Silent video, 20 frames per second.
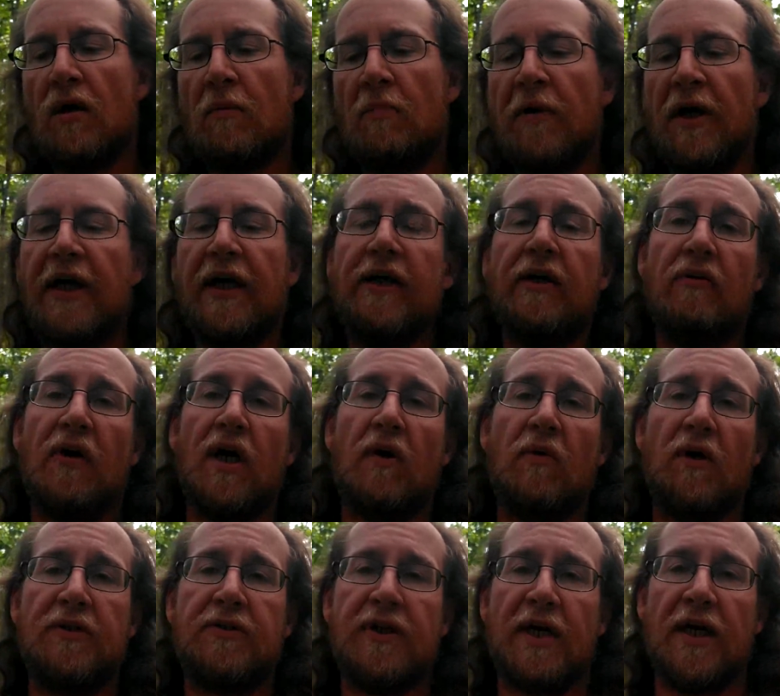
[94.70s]
but anyway,
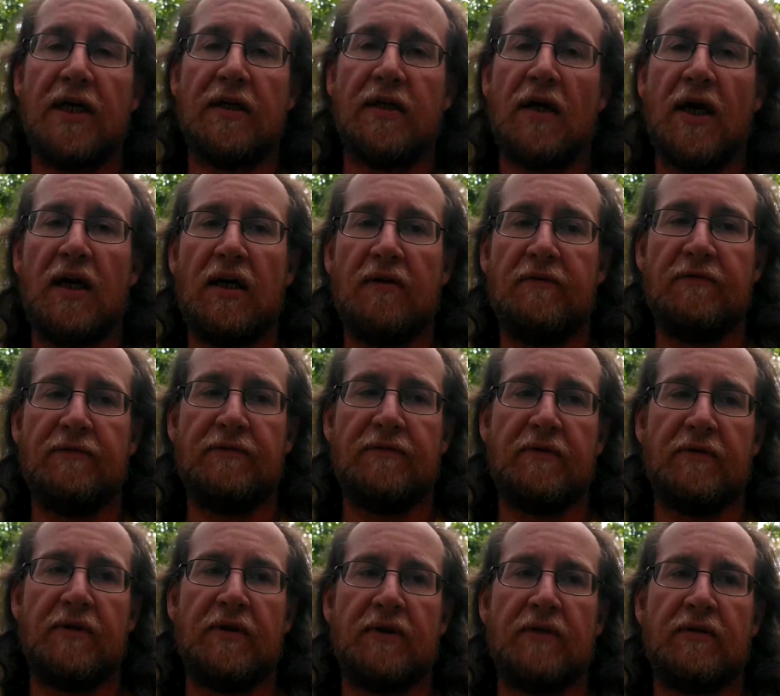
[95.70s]
once I kind of
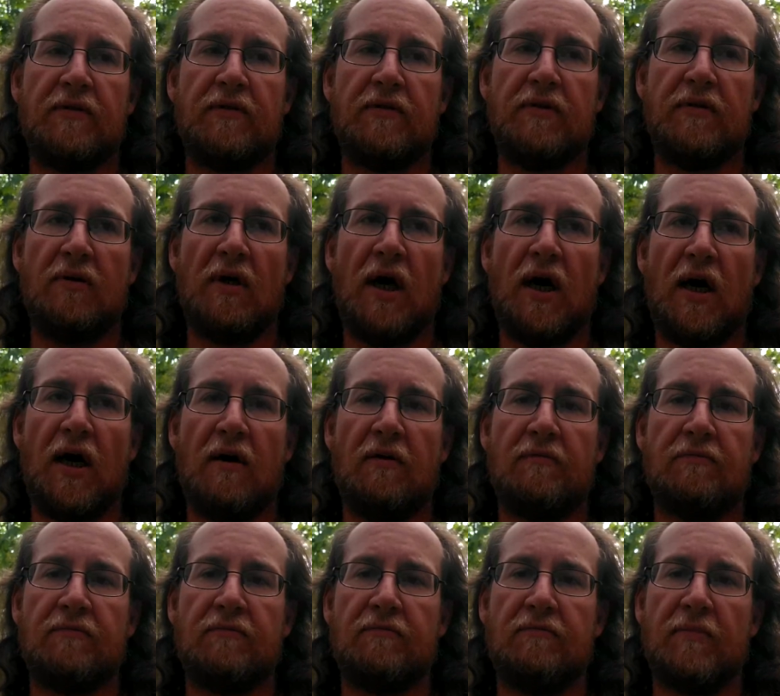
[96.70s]
uh,
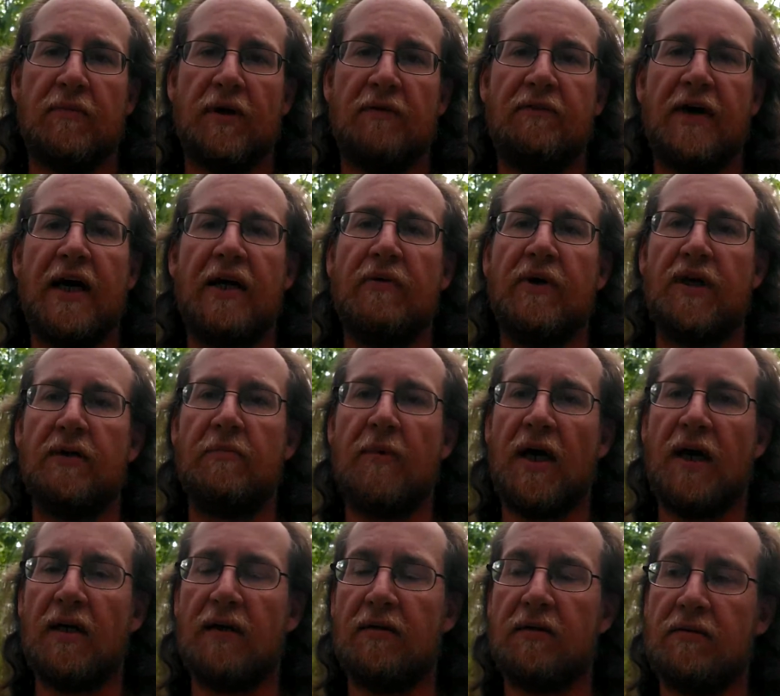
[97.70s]
evaluated
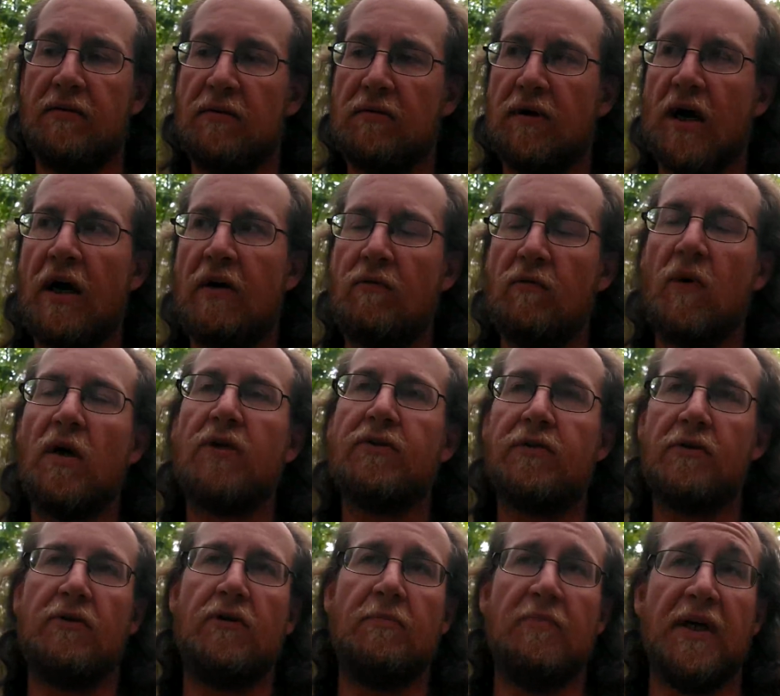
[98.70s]
my, I worked
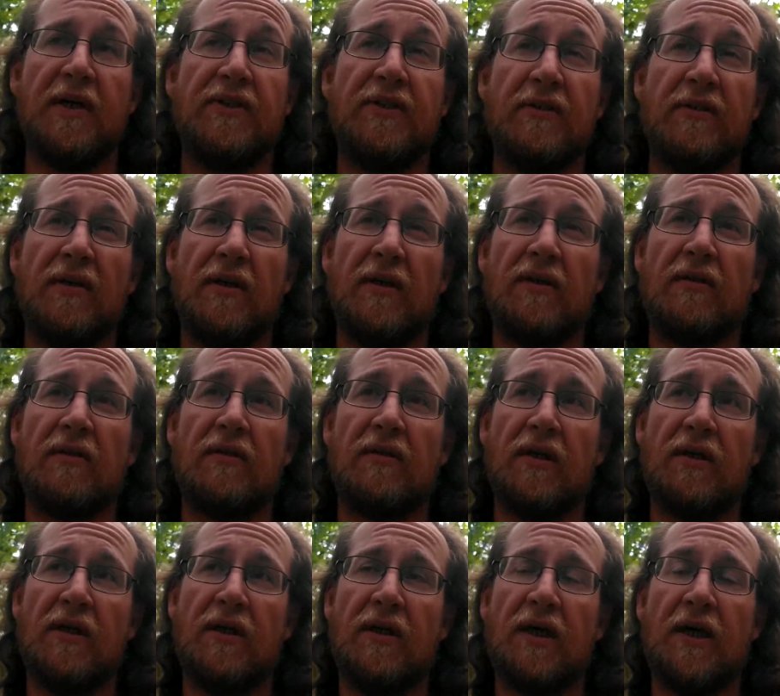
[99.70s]
through it basically,
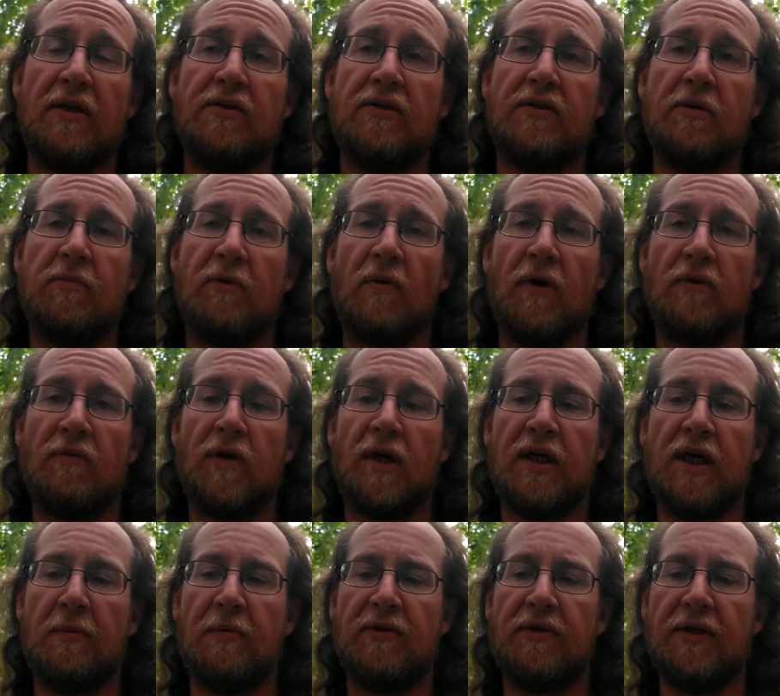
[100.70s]
and got to a point where I
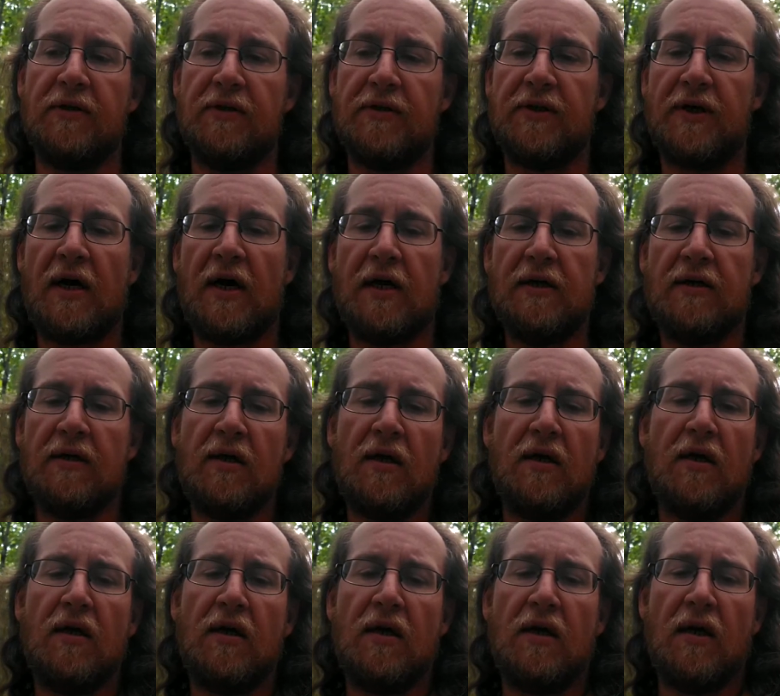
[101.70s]
came out the other side.
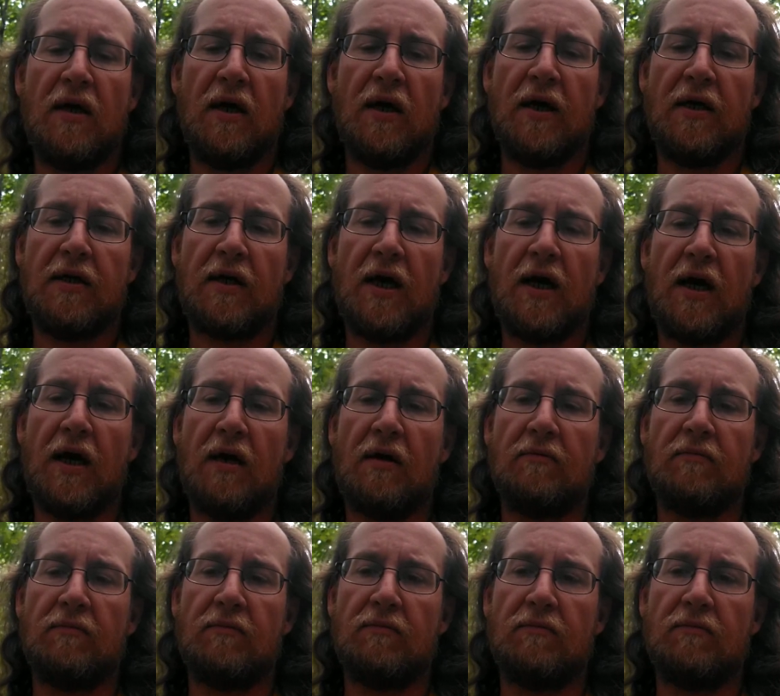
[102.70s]
And uh,